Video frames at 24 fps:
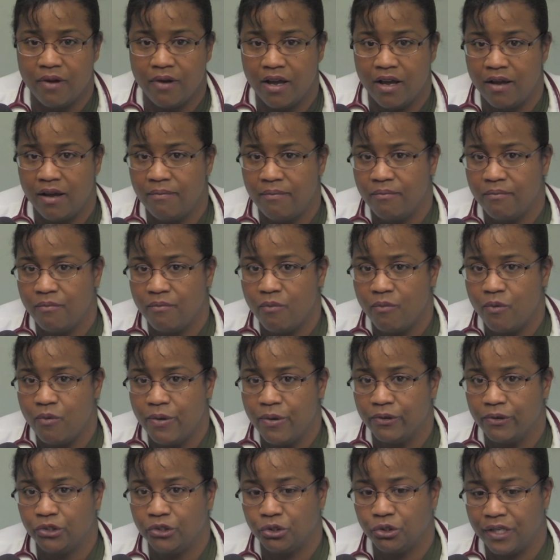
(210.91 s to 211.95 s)
um,
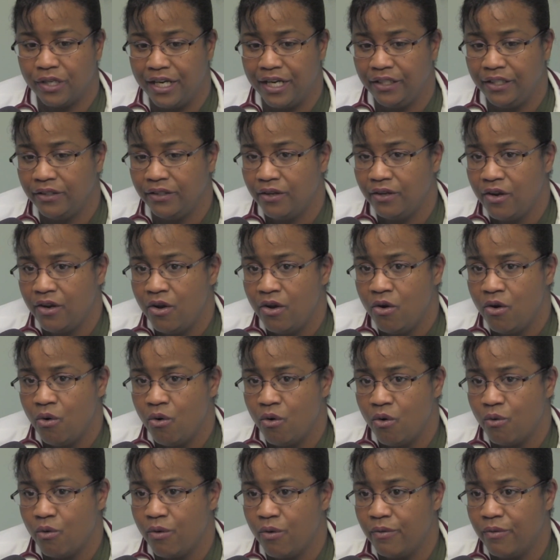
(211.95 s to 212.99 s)
we were trained
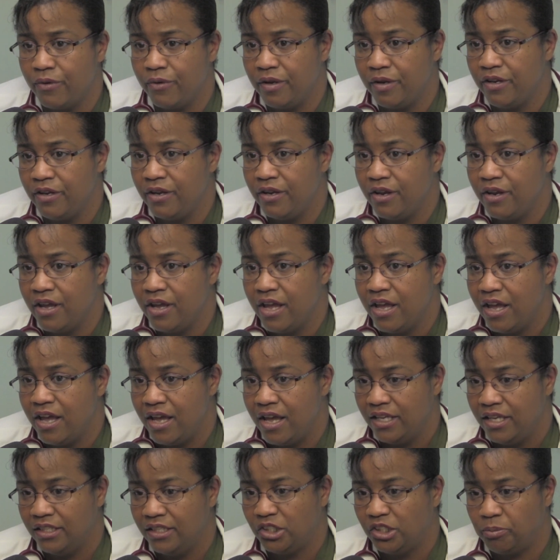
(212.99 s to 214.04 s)
or what we
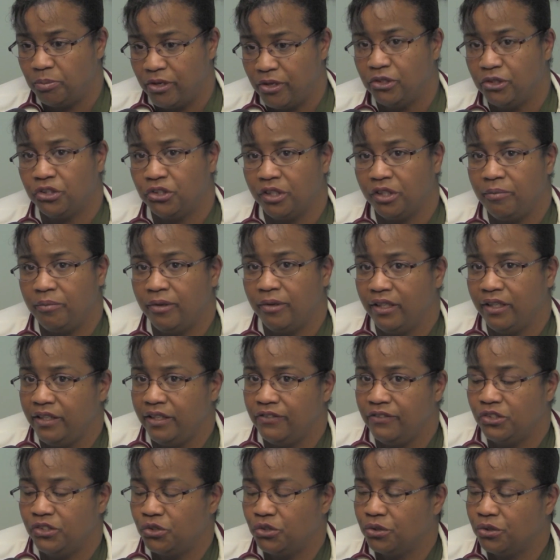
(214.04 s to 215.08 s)
spiritually believe is